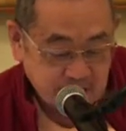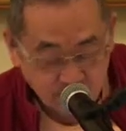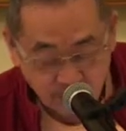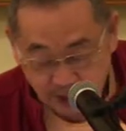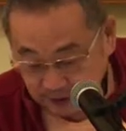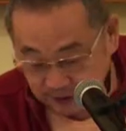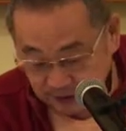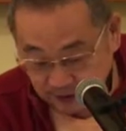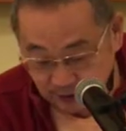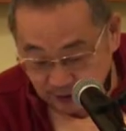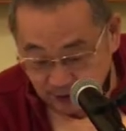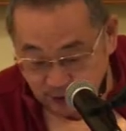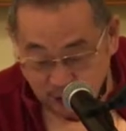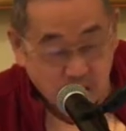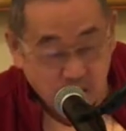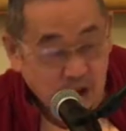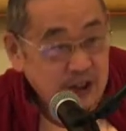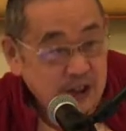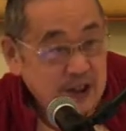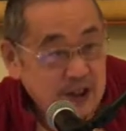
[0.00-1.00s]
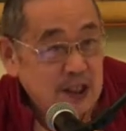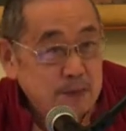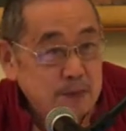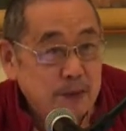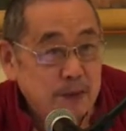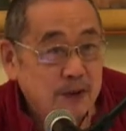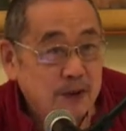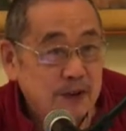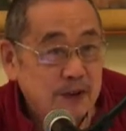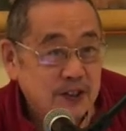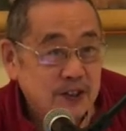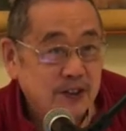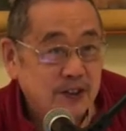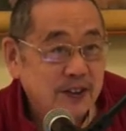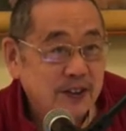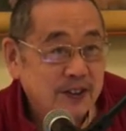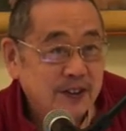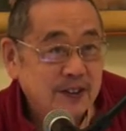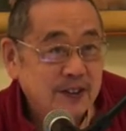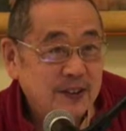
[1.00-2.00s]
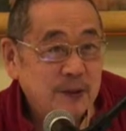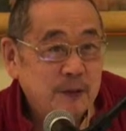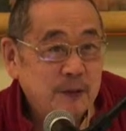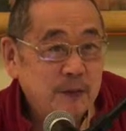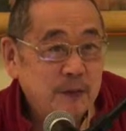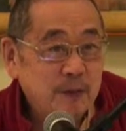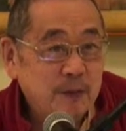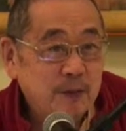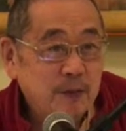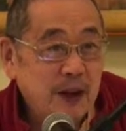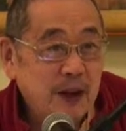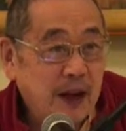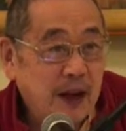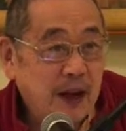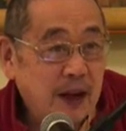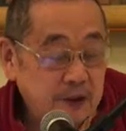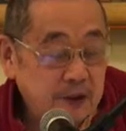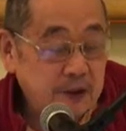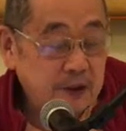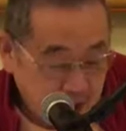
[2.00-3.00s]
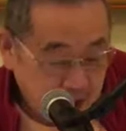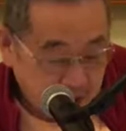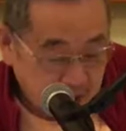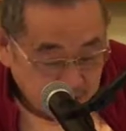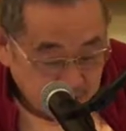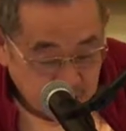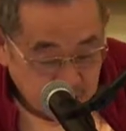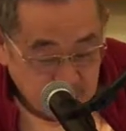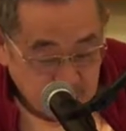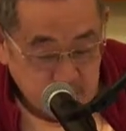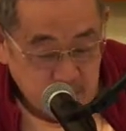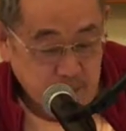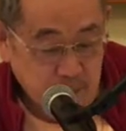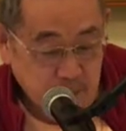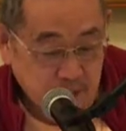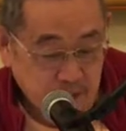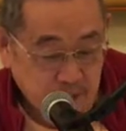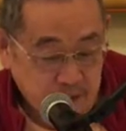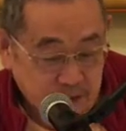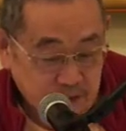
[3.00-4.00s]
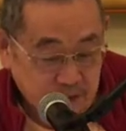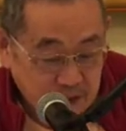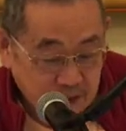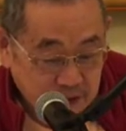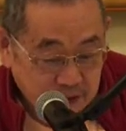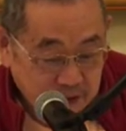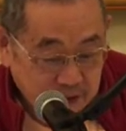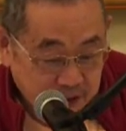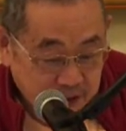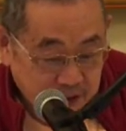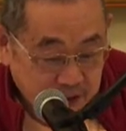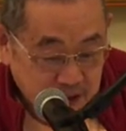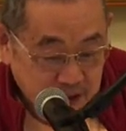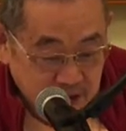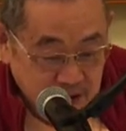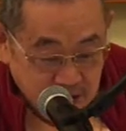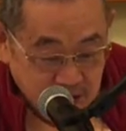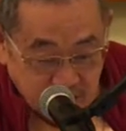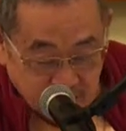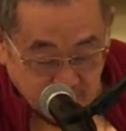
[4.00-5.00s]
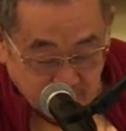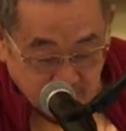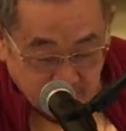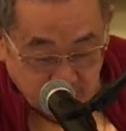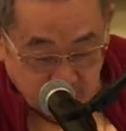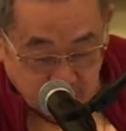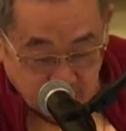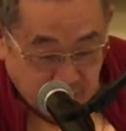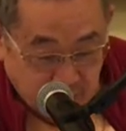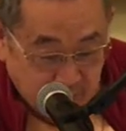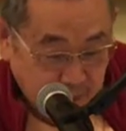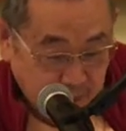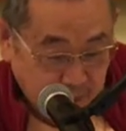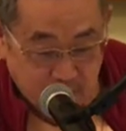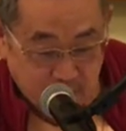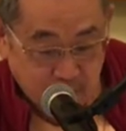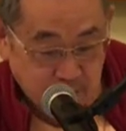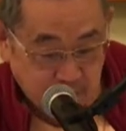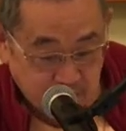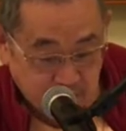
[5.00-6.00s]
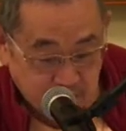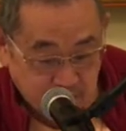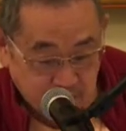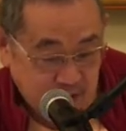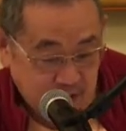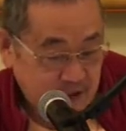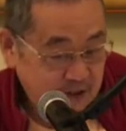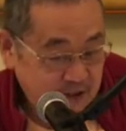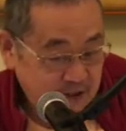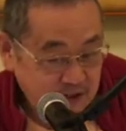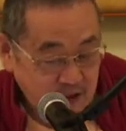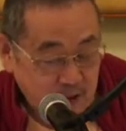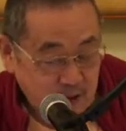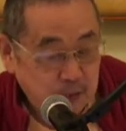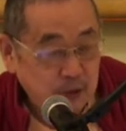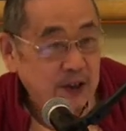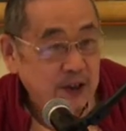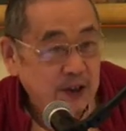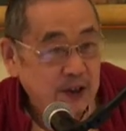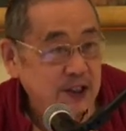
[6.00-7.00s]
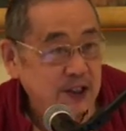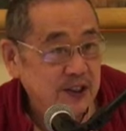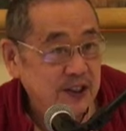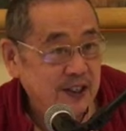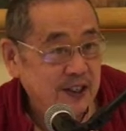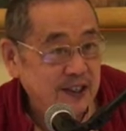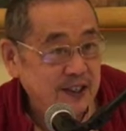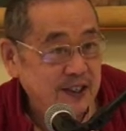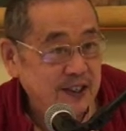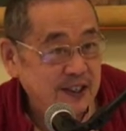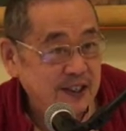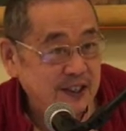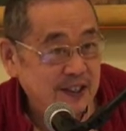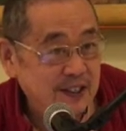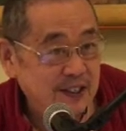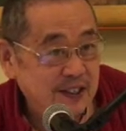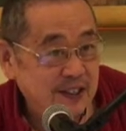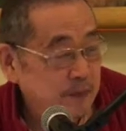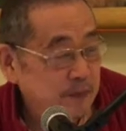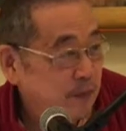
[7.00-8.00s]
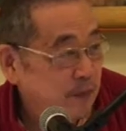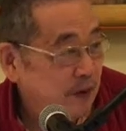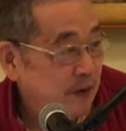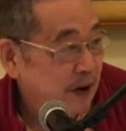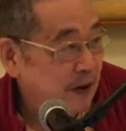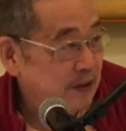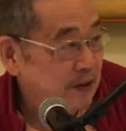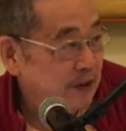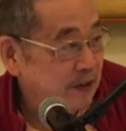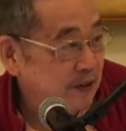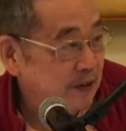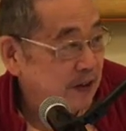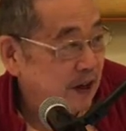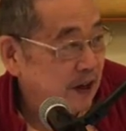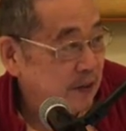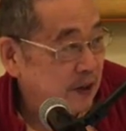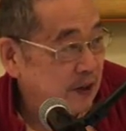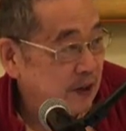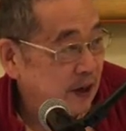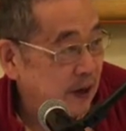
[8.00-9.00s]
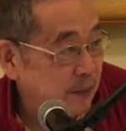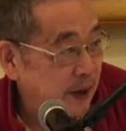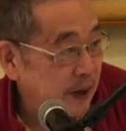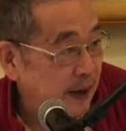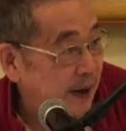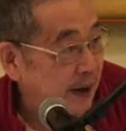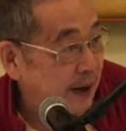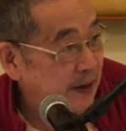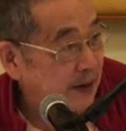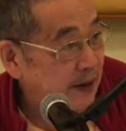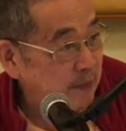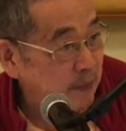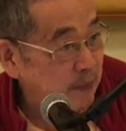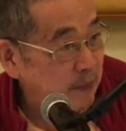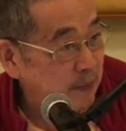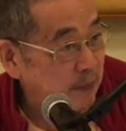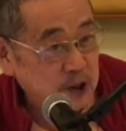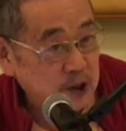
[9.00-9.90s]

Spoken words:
the goal is spiritual and to elevate people through the gunas to sattva gun and from sattva gun to liberation at least, artha, dharma, kama, and moksha.